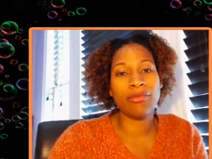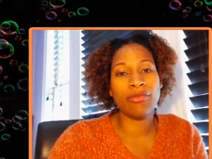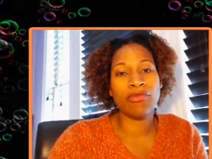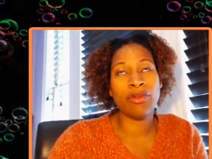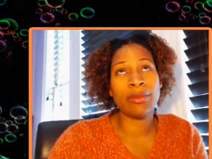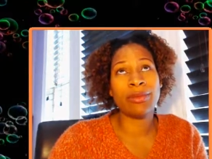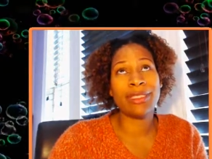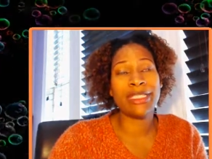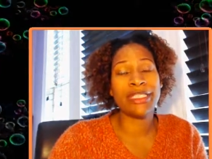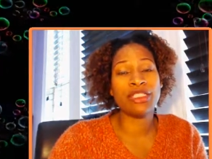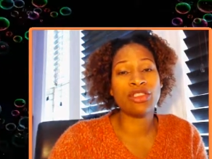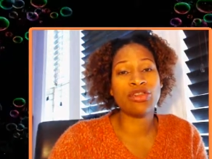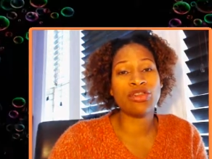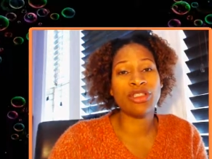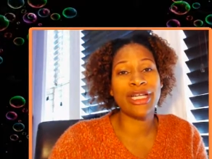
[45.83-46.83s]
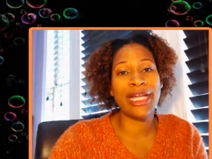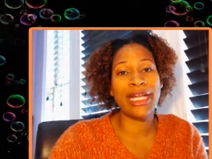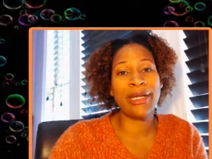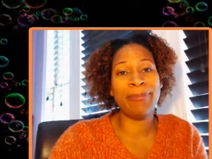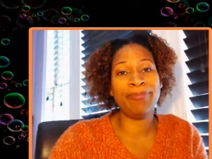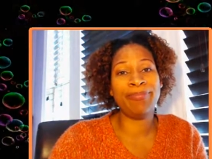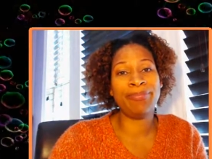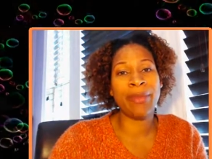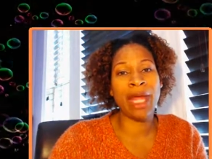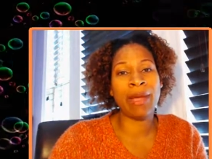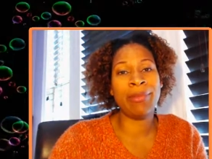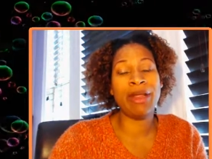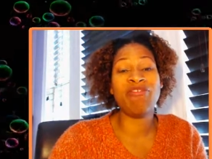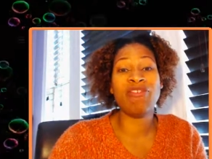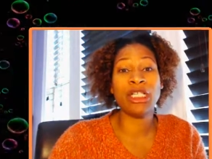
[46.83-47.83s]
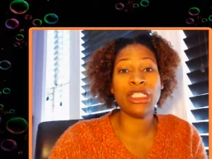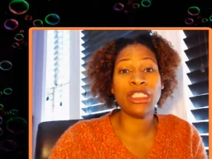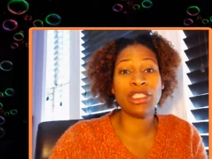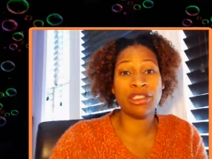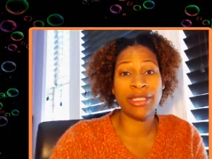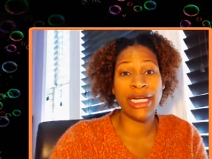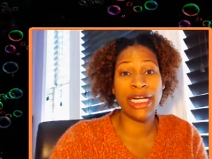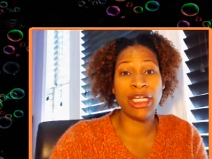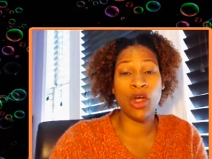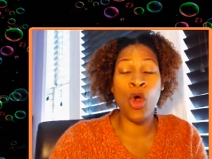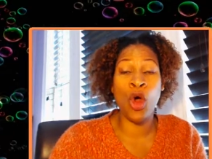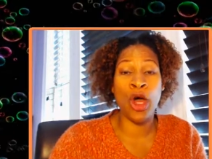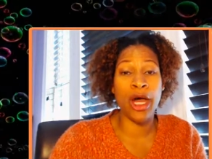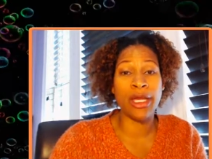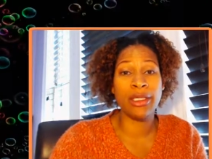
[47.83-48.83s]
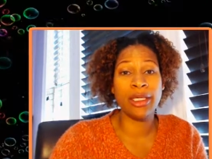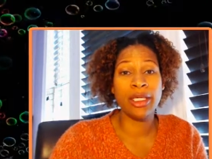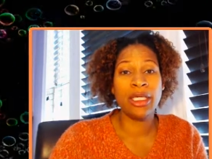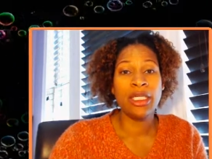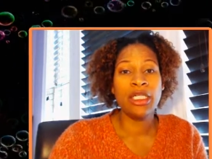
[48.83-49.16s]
from sixth grade, I mean, first grade on,